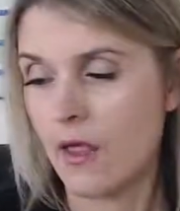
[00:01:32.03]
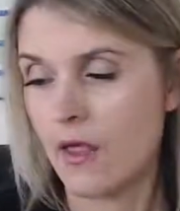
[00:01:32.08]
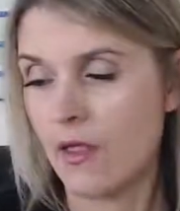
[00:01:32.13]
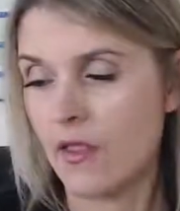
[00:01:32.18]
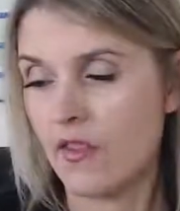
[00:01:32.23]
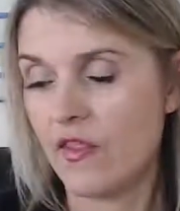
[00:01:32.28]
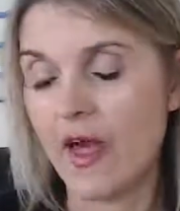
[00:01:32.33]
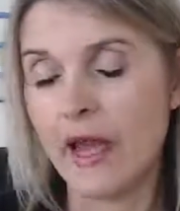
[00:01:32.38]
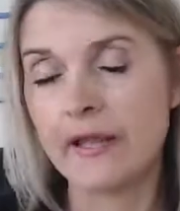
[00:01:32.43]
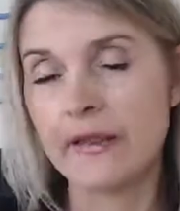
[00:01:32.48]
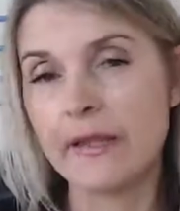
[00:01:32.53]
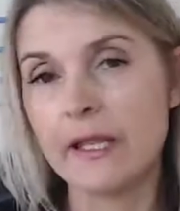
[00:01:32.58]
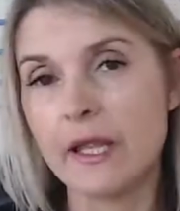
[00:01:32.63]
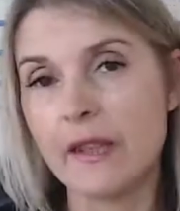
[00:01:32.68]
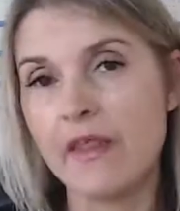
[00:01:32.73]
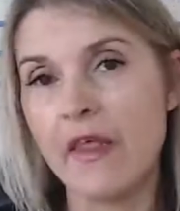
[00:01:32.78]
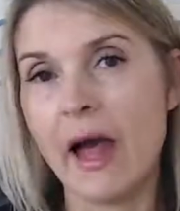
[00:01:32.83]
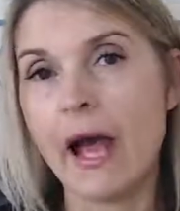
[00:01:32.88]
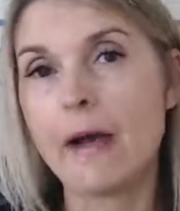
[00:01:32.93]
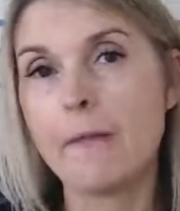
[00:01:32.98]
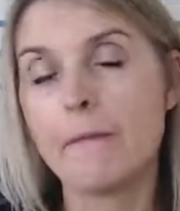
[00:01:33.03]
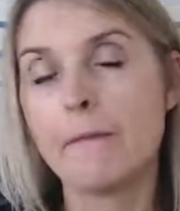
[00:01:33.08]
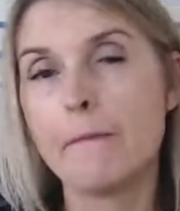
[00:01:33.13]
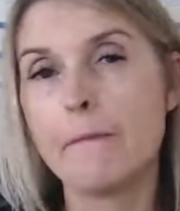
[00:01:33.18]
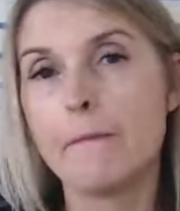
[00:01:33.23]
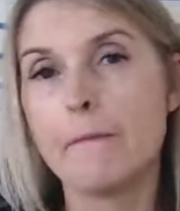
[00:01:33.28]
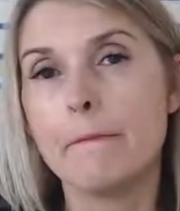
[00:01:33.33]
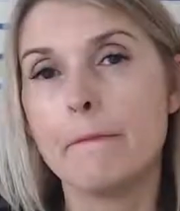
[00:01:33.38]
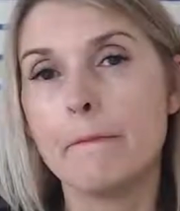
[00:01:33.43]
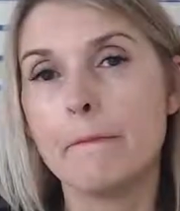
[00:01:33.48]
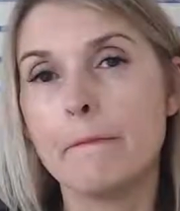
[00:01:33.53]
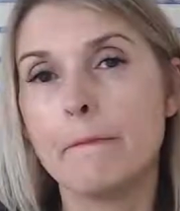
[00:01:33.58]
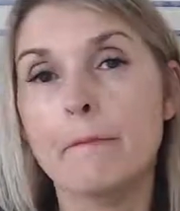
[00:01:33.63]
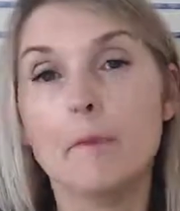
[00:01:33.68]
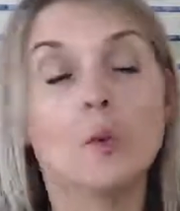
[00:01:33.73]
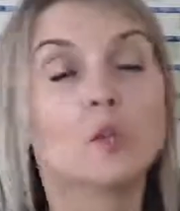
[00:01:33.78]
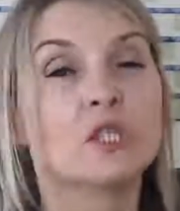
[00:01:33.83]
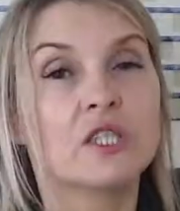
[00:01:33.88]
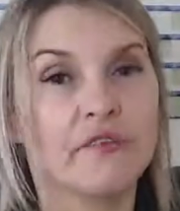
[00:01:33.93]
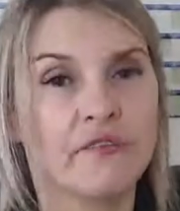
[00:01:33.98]
then that
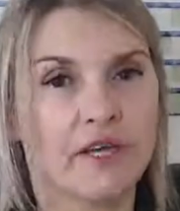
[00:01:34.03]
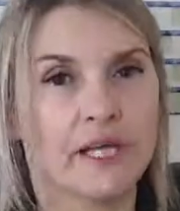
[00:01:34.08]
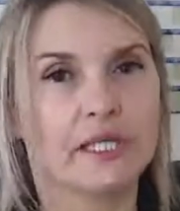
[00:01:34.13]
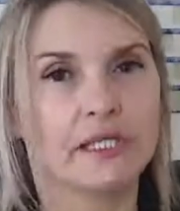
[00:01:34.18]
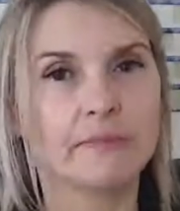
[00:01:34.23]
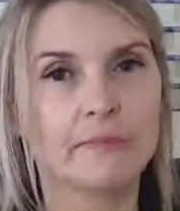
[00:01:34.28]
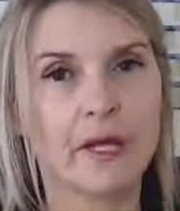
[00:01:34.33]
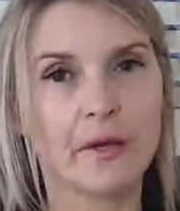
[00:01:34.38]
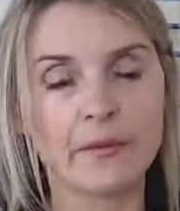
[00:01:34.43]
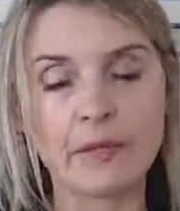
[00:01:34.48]
motivates me